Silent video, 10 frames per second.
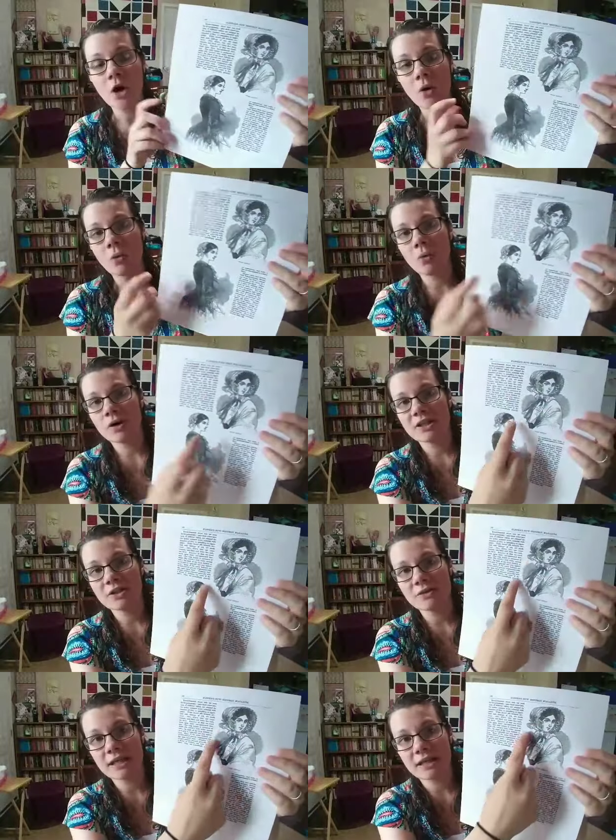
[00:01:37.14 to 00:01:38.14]
or you
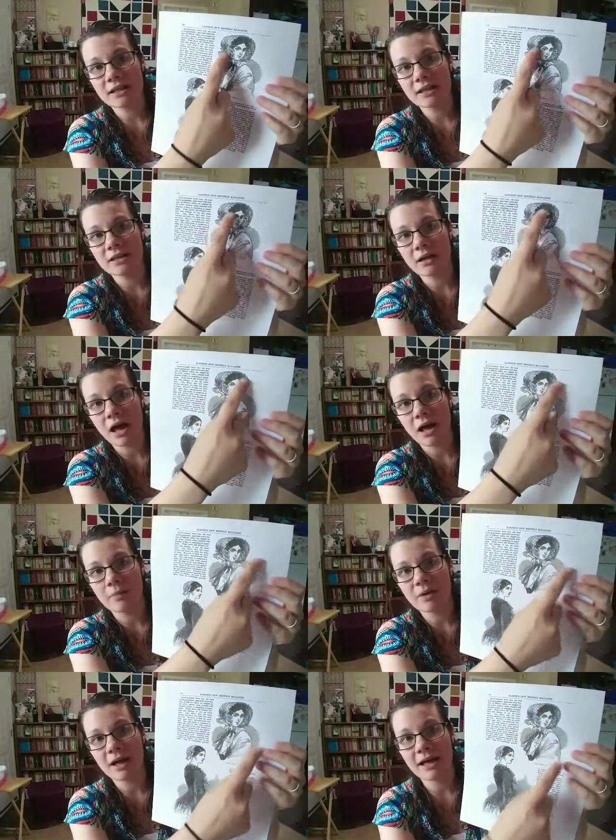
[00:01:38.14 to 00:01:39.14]
can
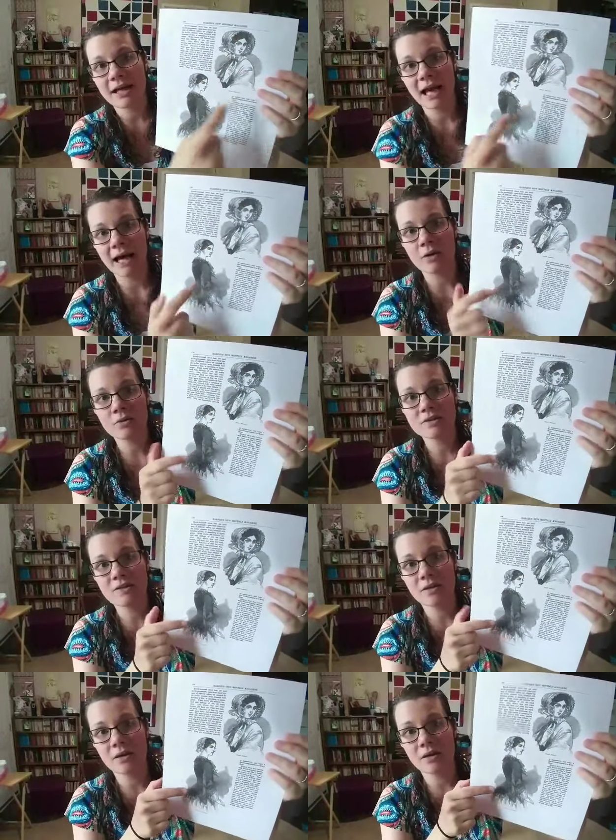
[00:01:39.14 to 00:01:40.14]
um, cut out
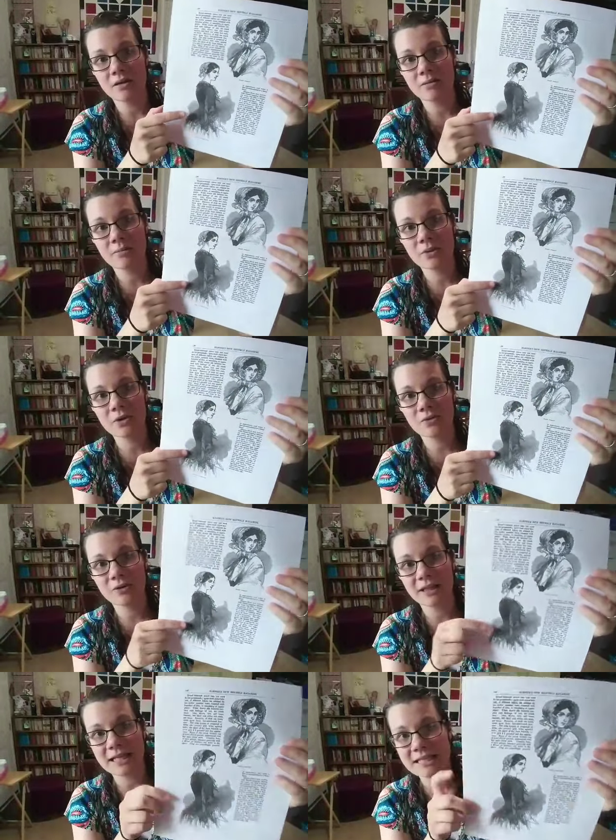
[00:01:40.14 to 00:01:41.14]
the beautiful
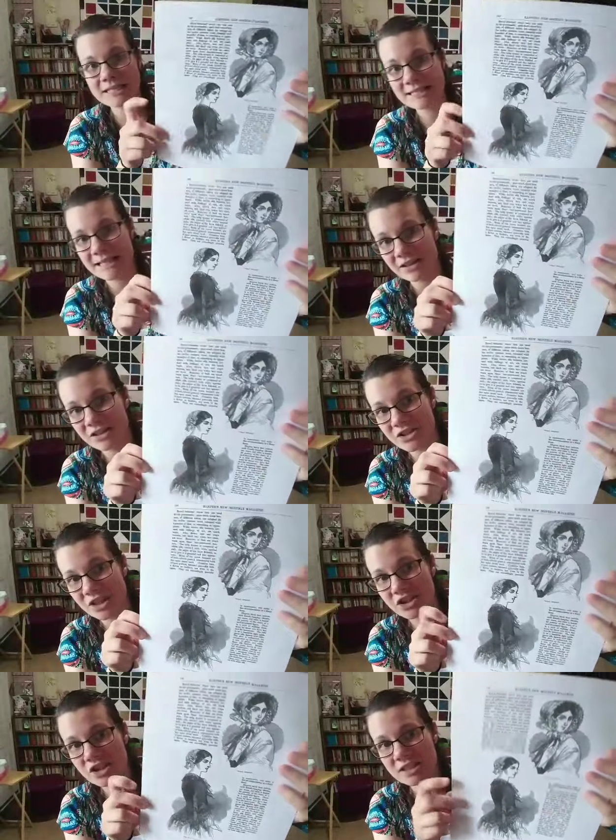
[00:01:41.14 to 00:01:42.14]
ladies, the
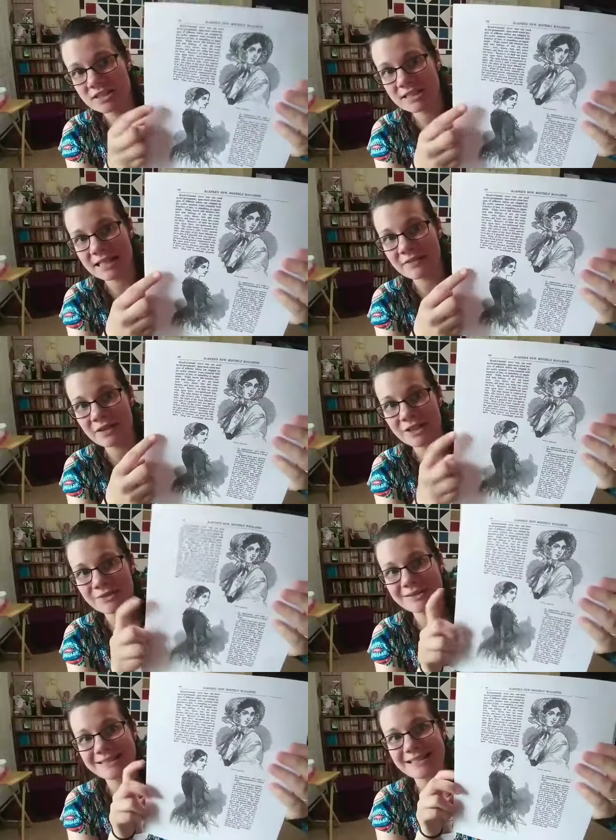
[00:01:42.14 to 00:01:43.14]
illustrations, and even
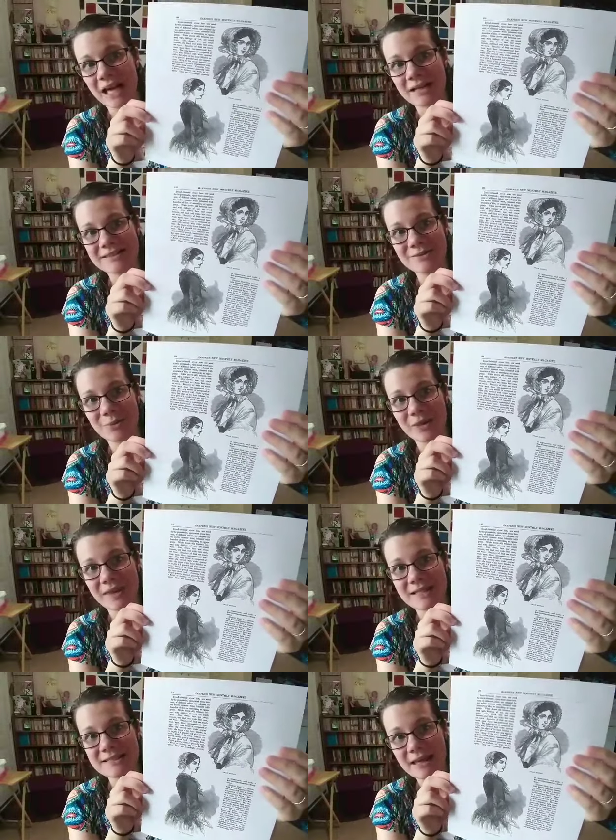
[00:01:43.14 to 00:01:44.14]
use the text with
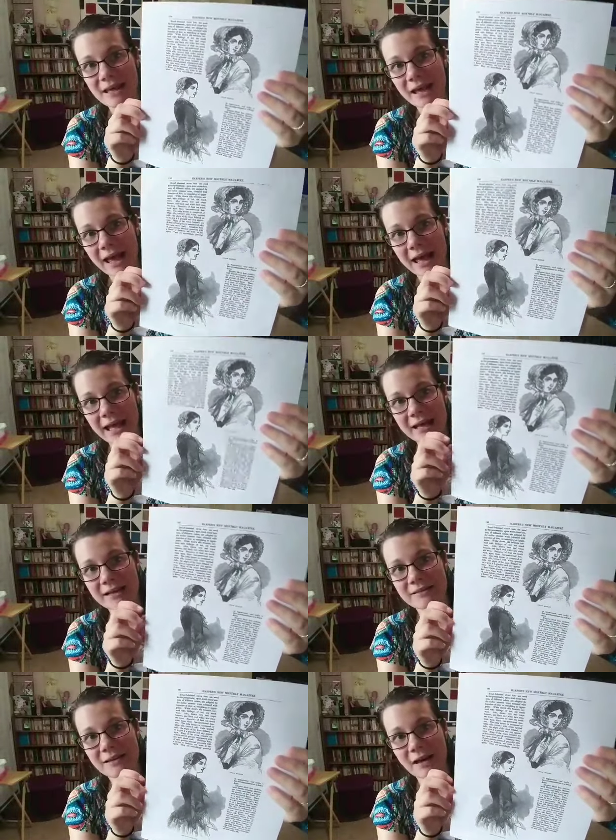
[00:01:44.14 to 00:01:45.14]
it.
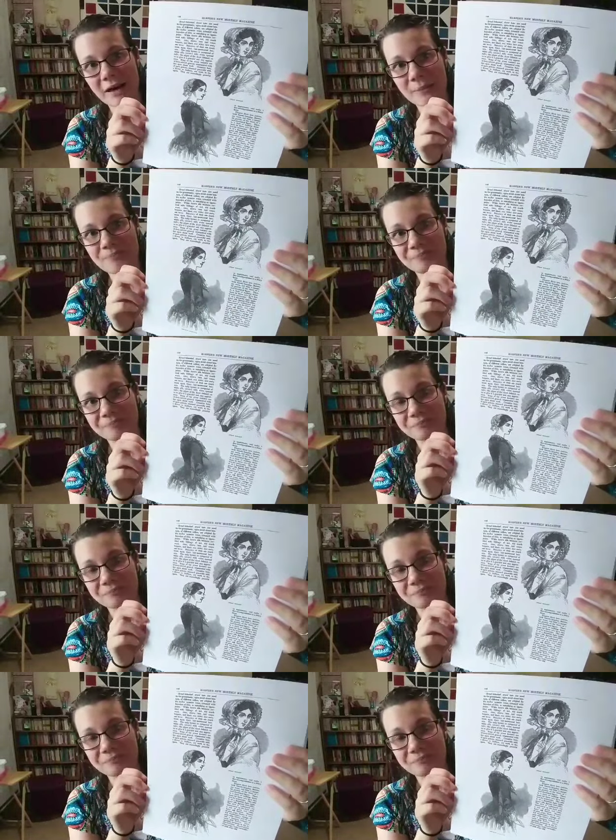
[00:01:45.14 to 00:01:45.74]
And um,